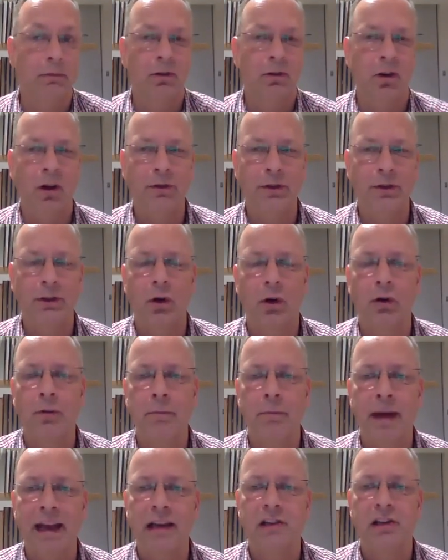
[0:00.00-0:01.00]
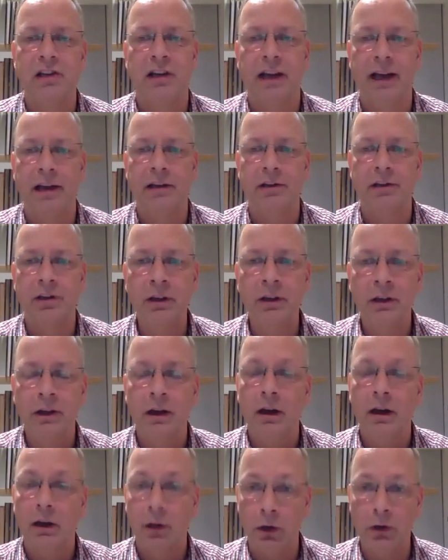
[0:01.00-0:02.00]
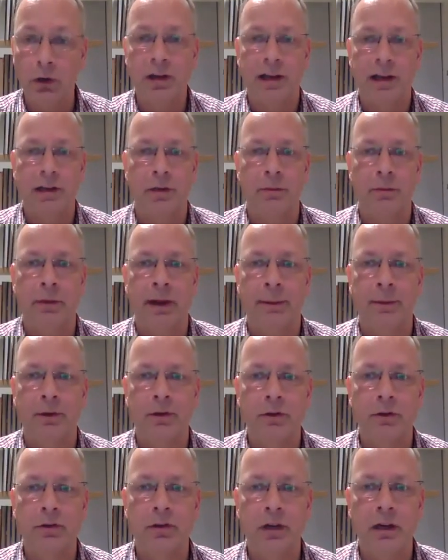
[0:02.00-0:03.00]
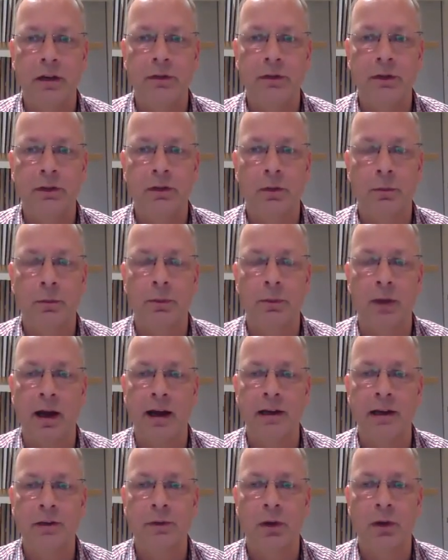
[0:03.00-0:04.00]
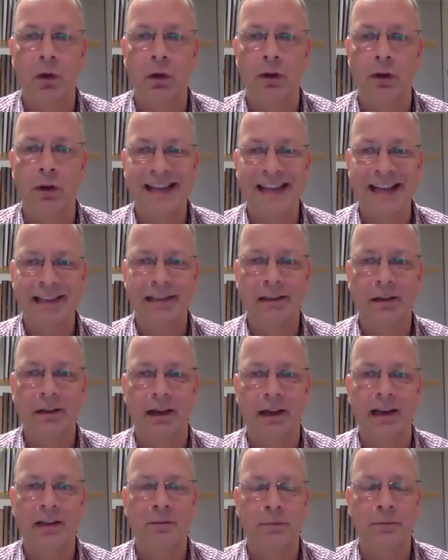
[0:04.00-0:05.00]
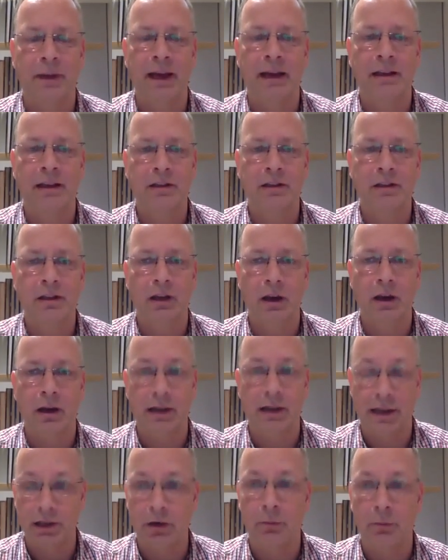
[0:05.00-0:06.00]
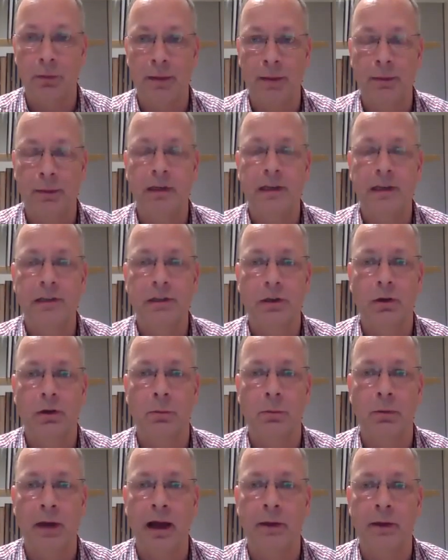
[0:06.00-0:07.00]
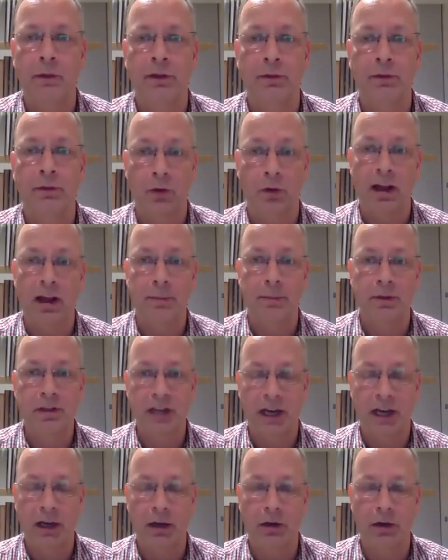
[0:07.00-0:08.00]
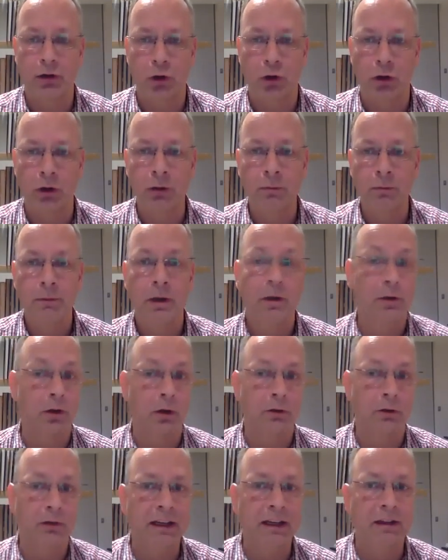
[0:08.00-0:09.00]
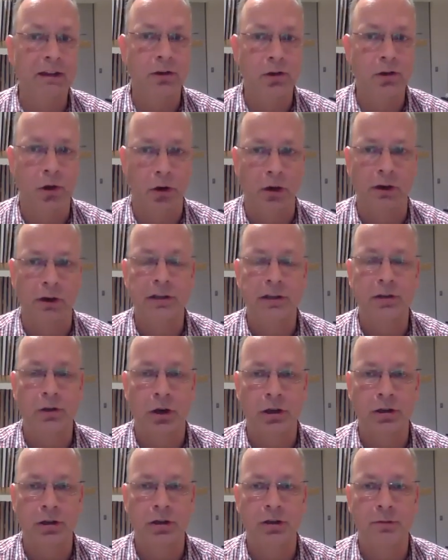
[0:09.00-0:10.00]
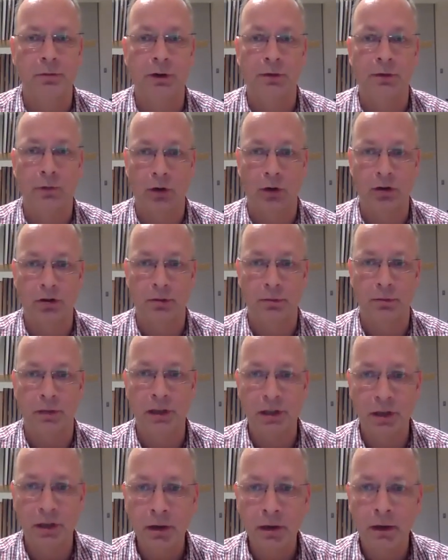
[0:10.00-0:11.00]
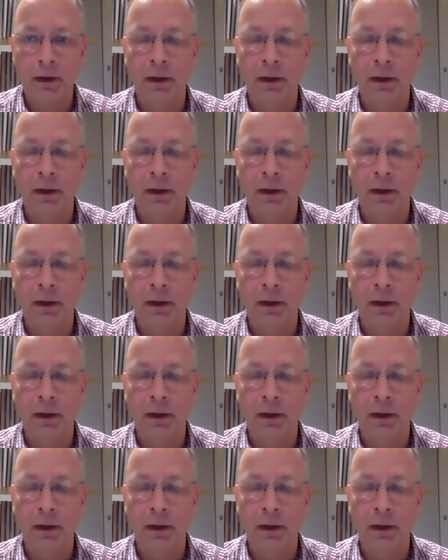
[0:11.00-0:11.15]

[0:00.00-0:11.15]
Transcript: often called a managing editor, looks at your paper to see if it complies with all the technical aspects that your paper needs to comply with for that particular journal. So read the journal instructions before submission.